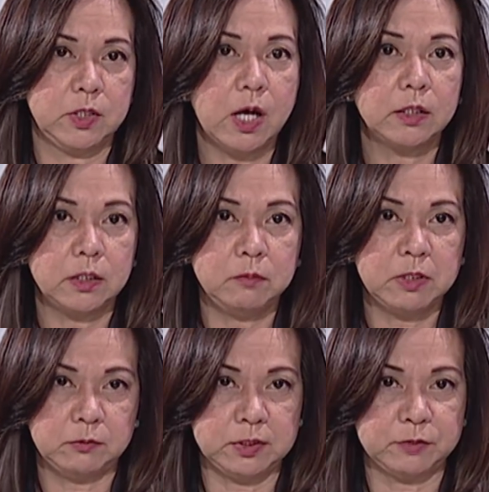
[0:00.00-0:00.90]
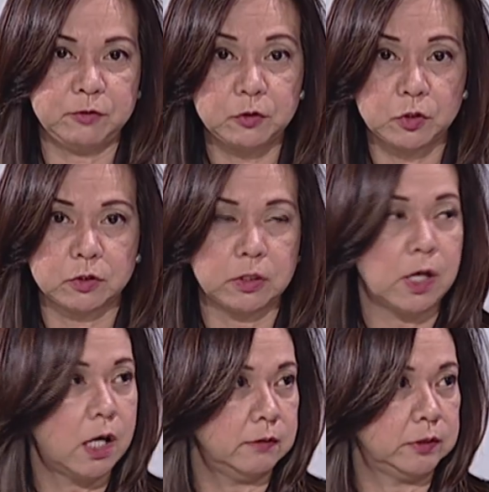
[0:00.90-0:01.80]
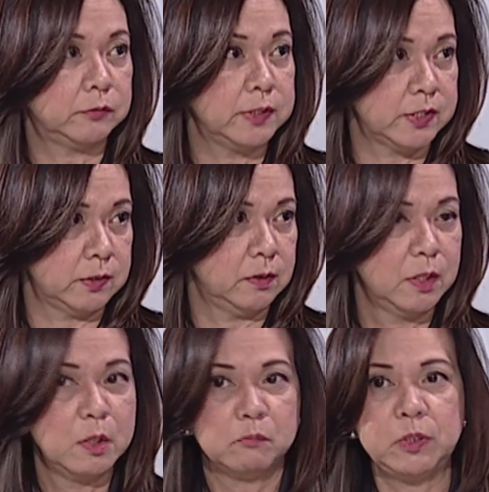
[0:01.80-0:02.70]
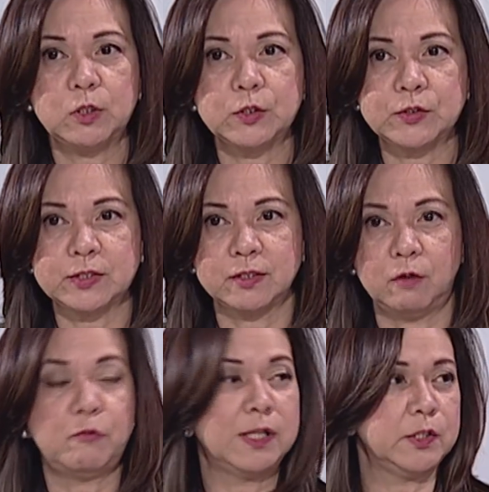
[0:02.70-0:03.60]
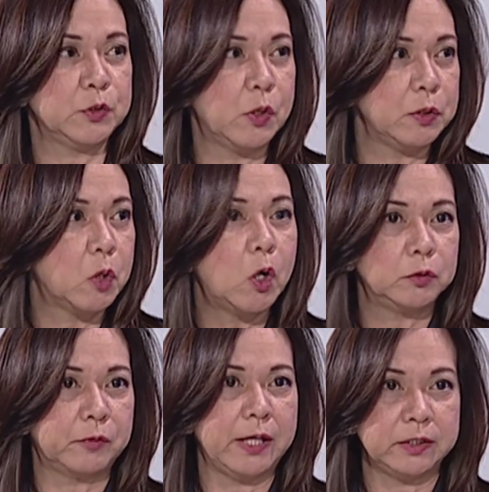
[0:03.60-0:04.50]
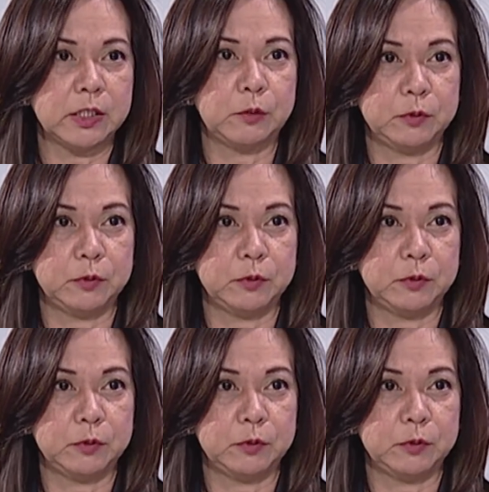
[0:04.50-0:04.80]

young immigrants' future are at risk because of what is going on right now.